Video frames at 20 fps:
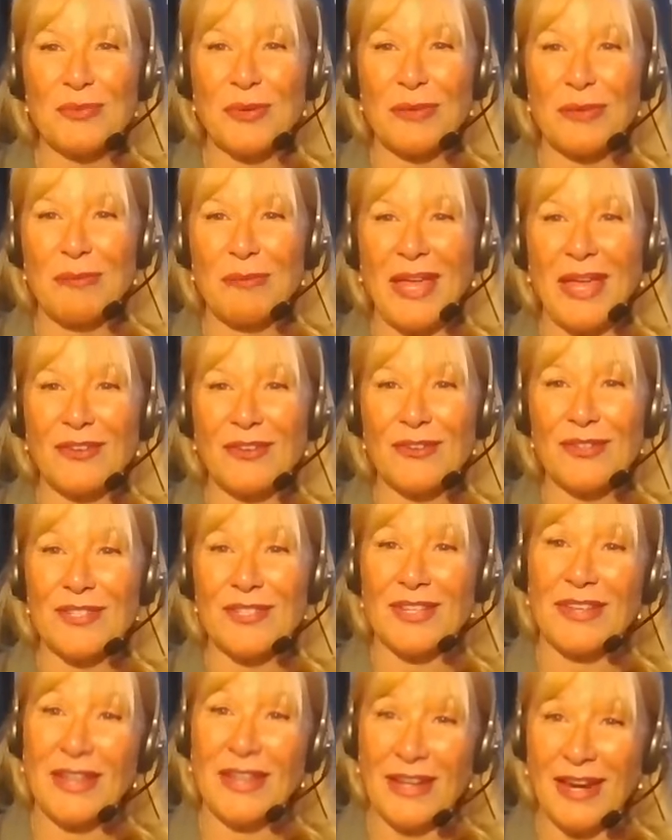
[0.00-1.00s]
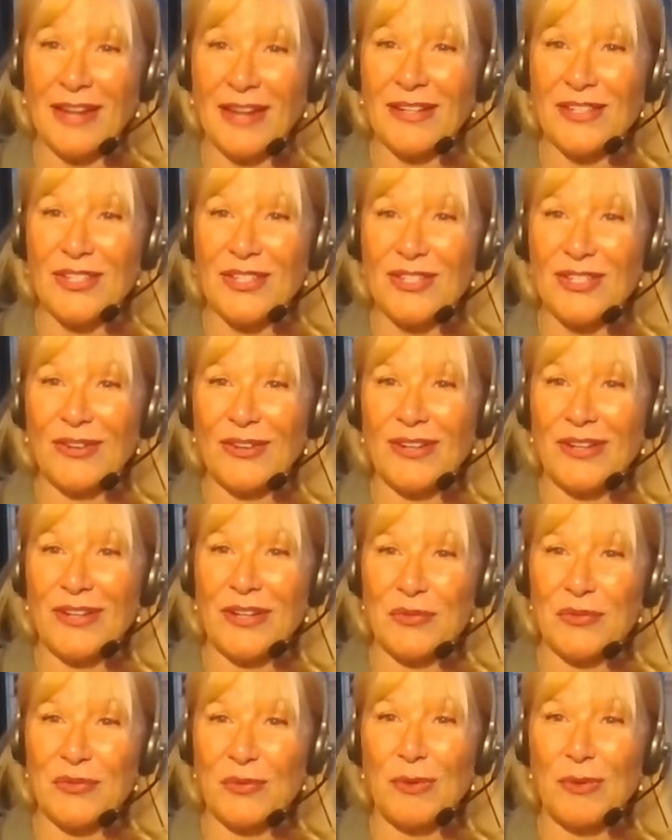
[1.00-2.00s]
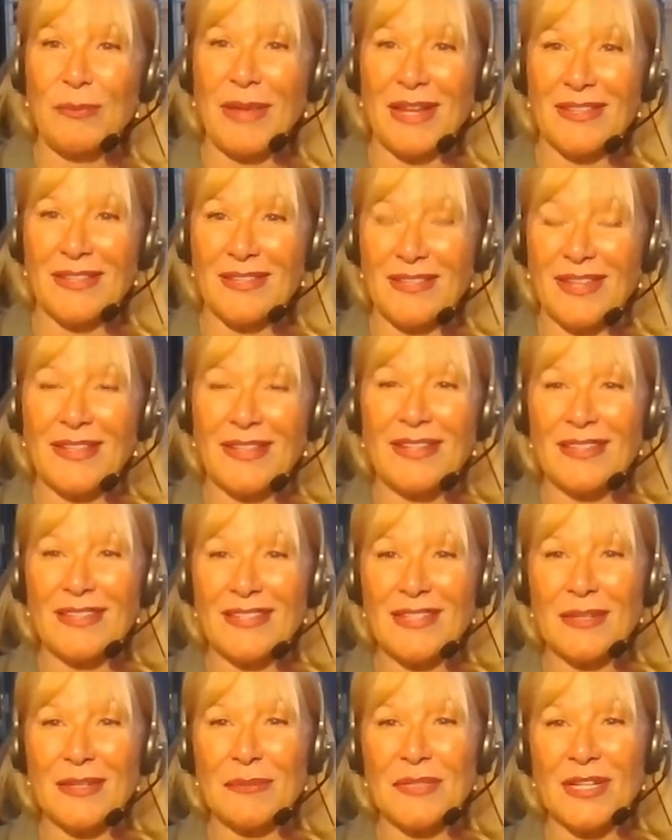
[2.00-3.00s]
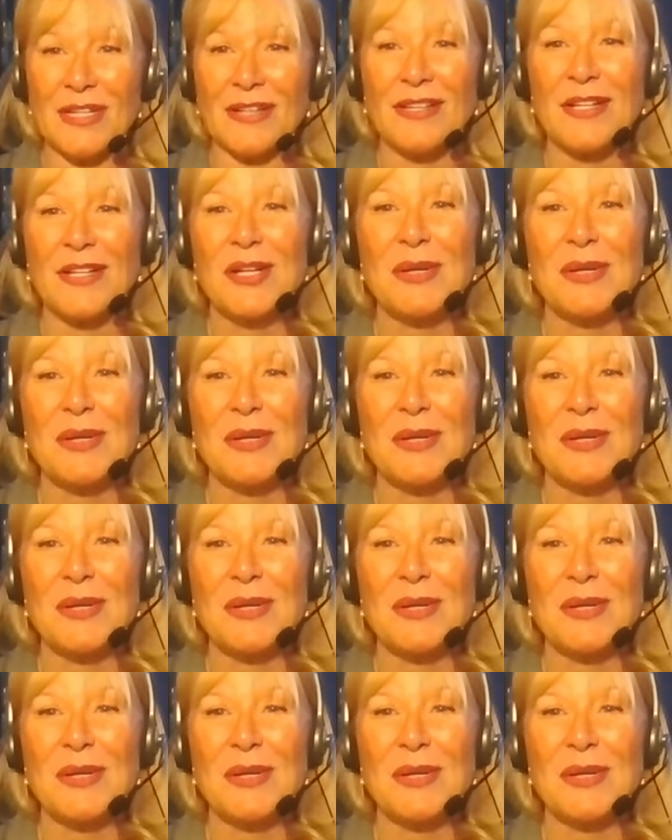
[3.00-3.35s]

with manners, and they kind of started as roommates, and they didn't seem to